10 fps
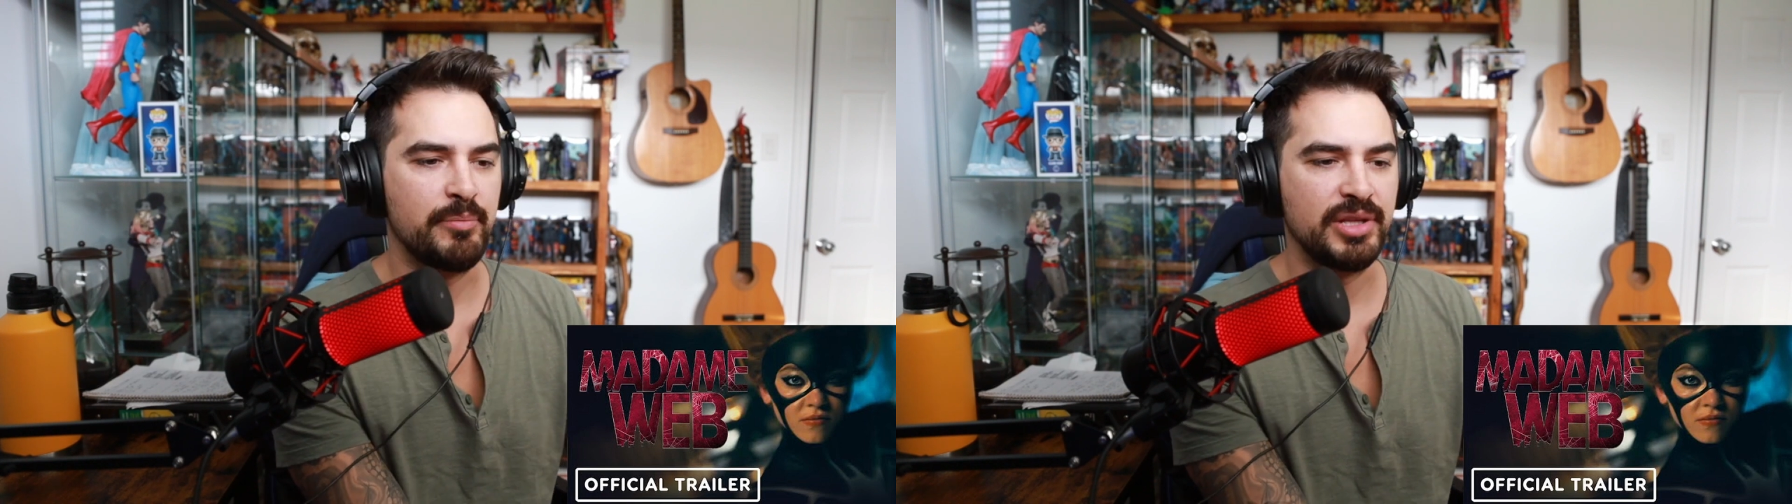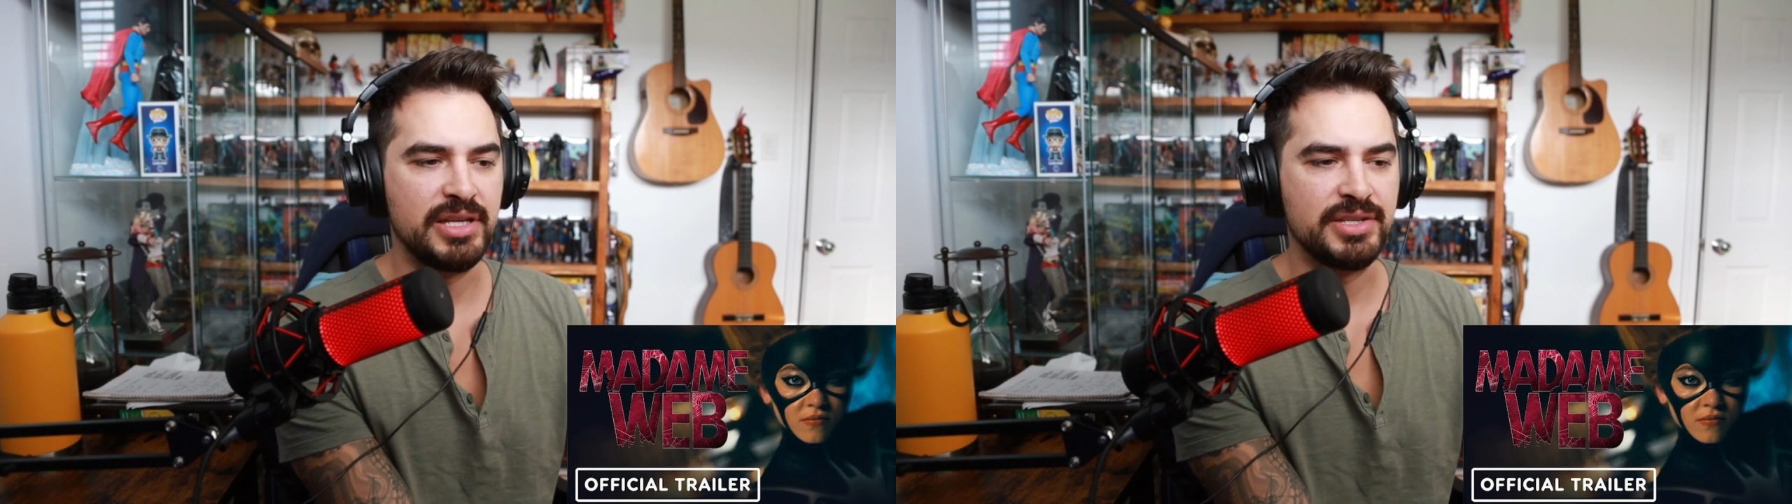
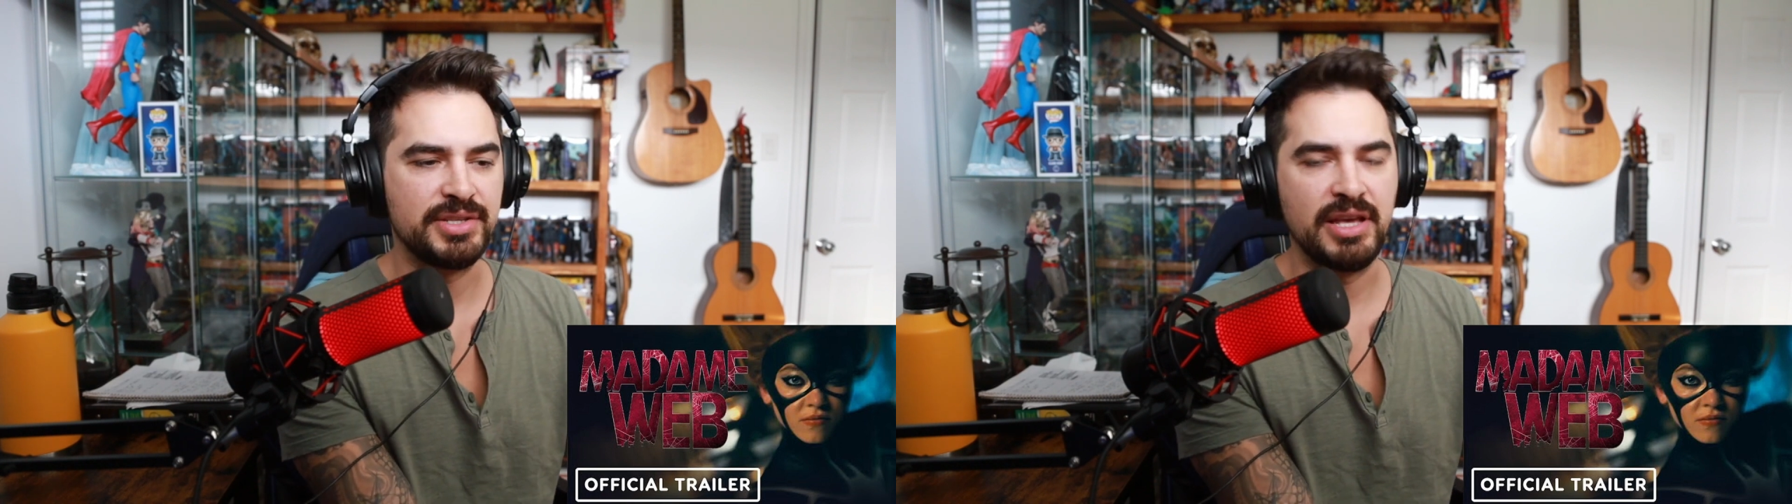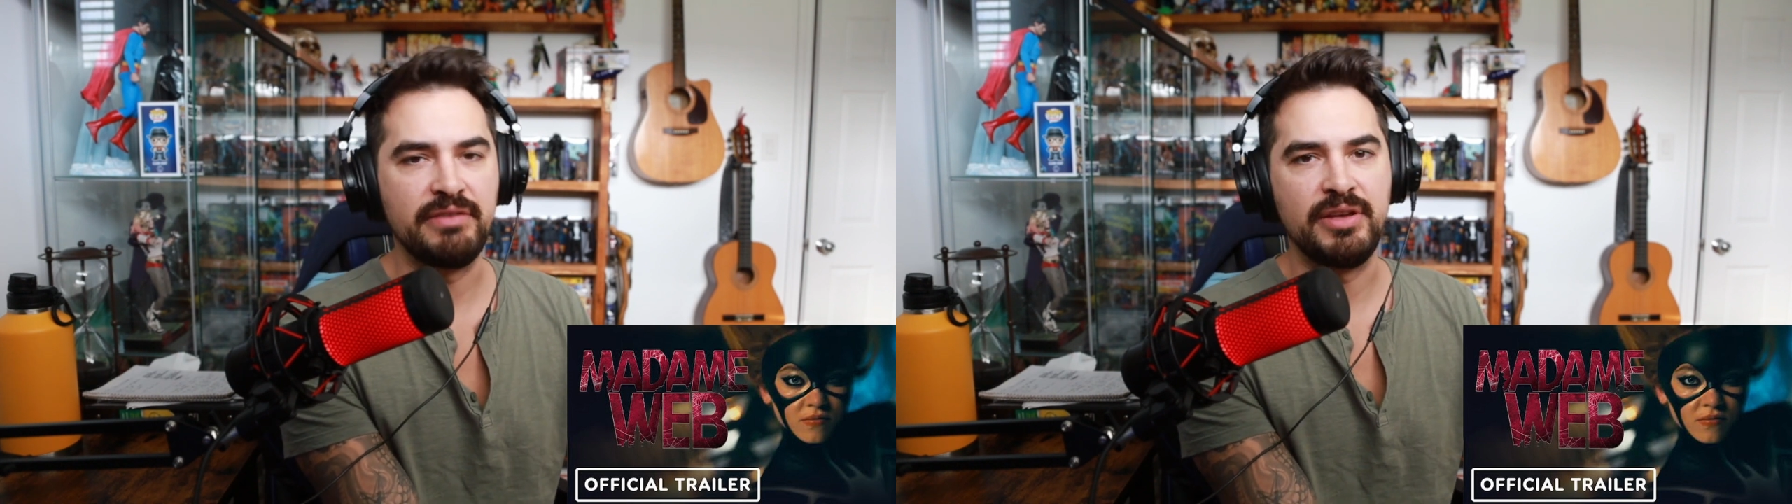Please
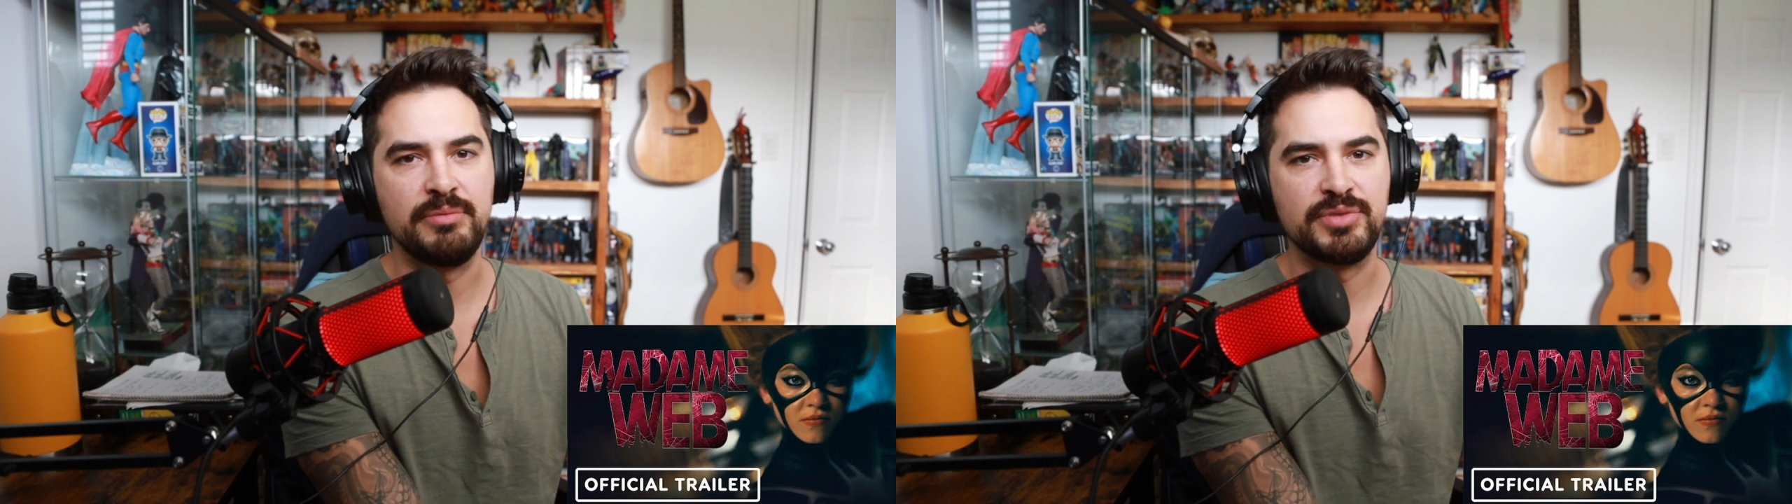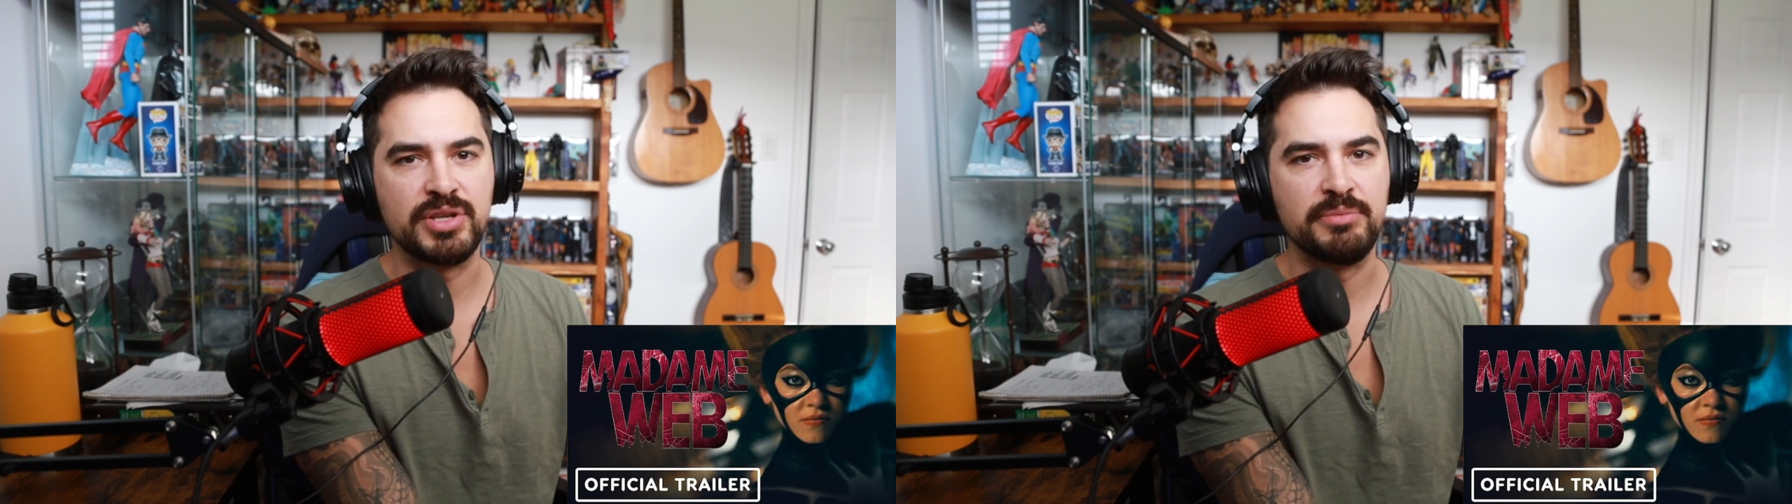give him
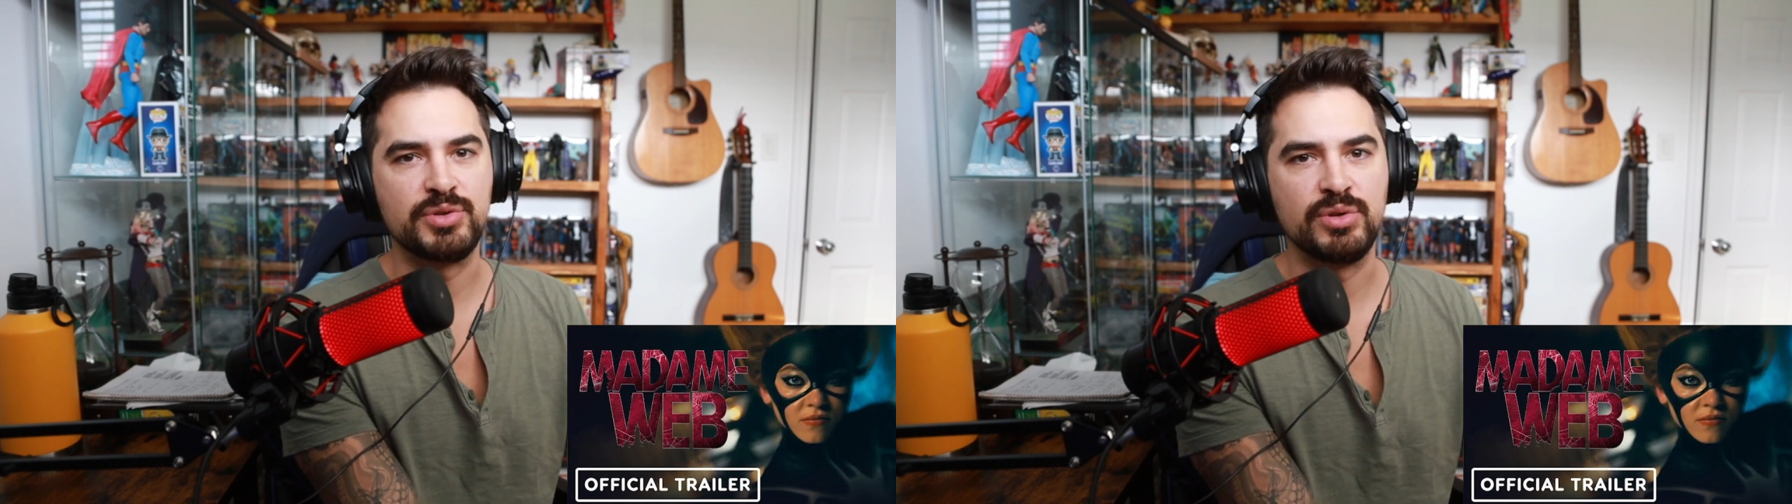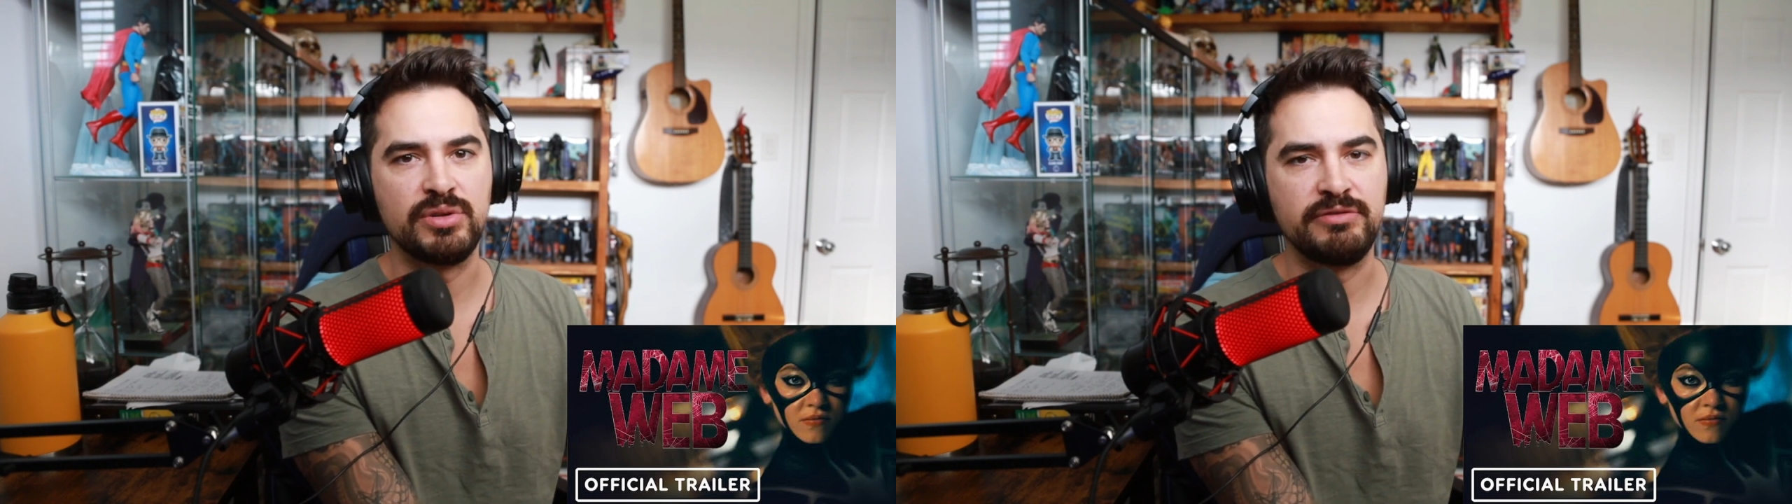some
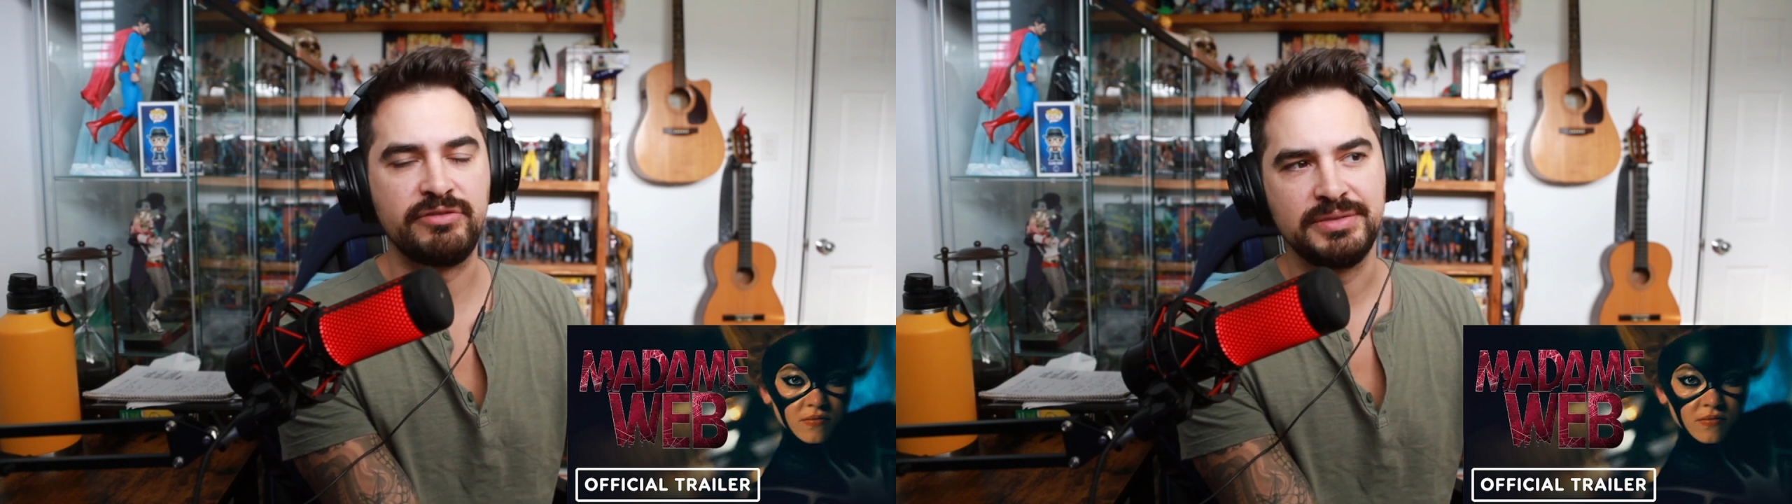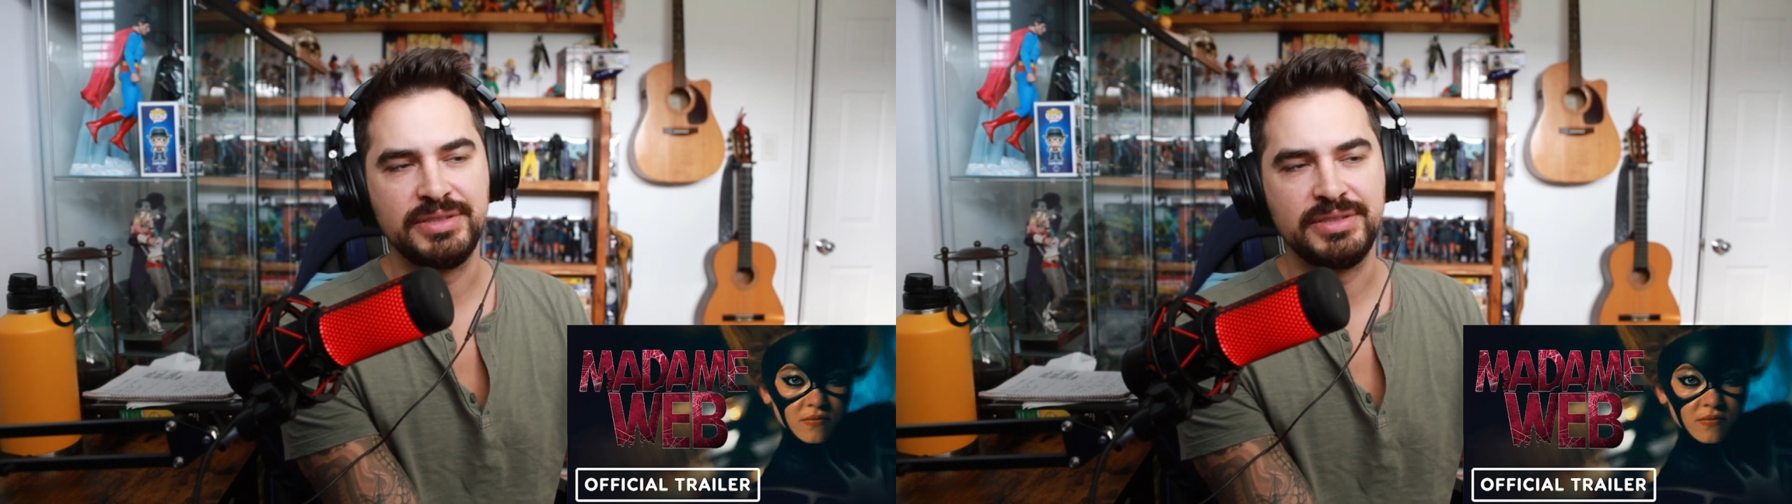sort of